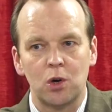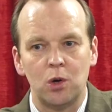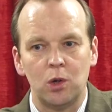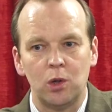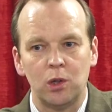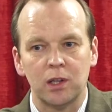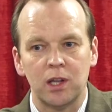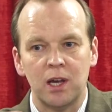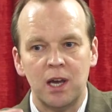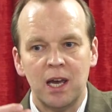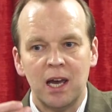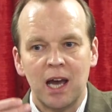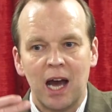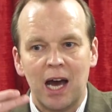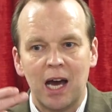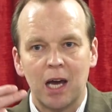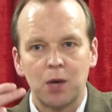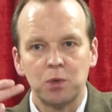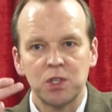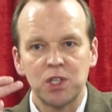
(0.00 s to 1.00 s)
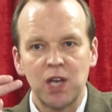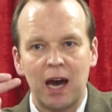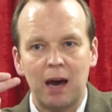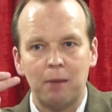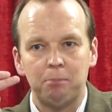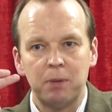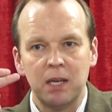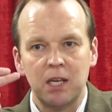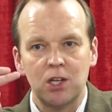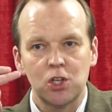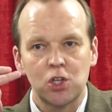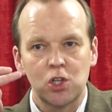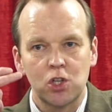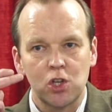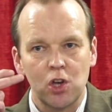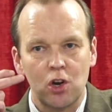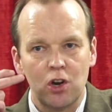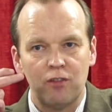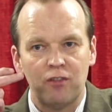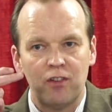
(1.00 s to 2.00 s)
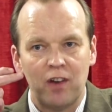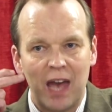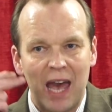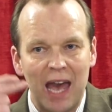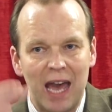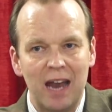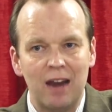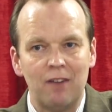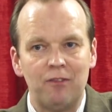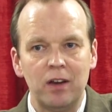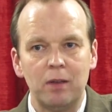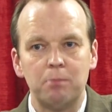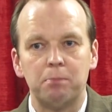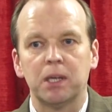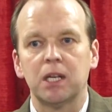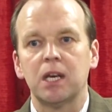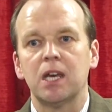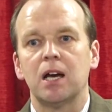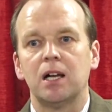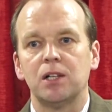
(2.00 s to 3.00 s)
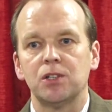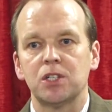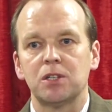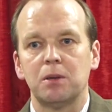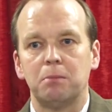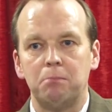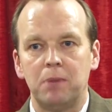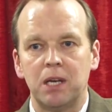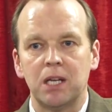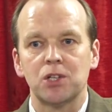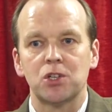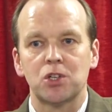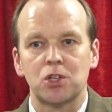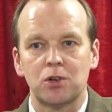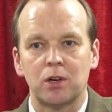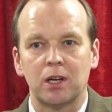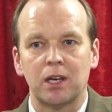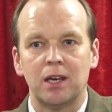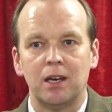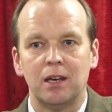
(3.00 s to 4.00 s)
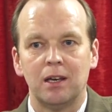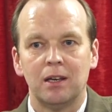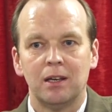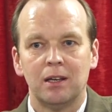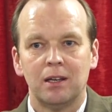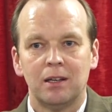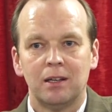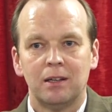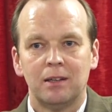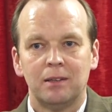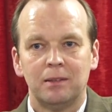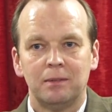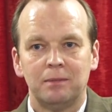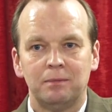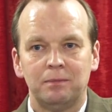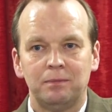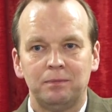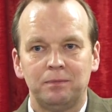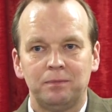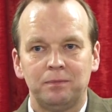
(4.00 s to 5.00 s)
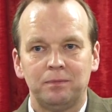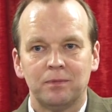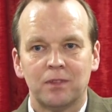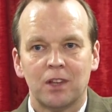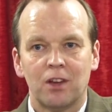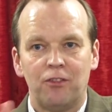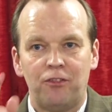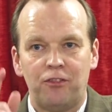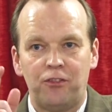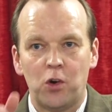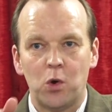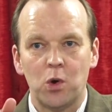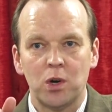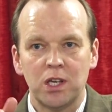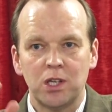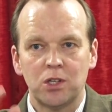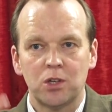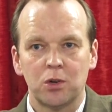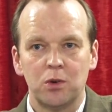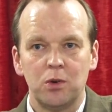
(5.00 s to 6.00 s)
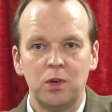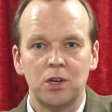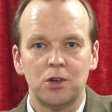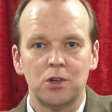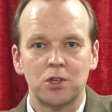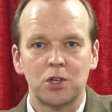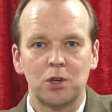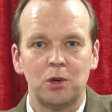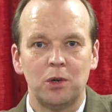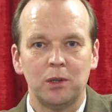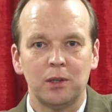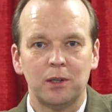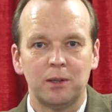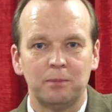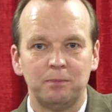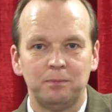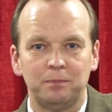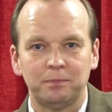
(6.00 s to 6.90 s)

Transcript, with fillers: old, I was happy to serve everybody else in ministry. 42 years old.